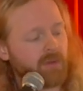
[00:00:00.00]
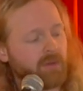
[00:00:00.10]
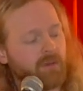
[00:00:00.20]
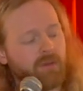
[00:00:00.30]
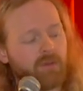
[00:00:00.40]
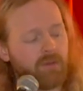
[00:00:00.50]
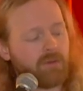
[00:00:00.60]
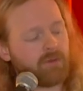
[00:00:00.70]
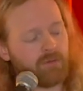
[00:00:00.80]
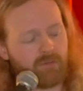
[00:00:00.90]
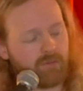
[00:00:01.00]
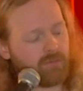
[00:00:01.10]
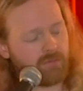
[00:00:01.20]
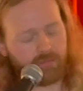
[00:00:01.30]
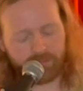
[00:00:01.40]
So
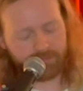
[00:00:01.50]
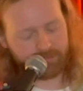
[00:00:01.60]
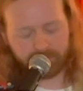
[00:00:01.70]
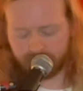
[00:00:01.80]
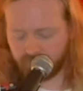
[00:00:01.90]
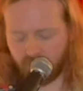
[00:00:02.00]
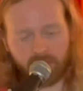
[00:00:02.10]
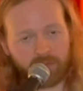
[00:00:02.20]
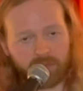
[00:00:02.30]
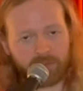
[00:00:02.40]
how we're going to play this one.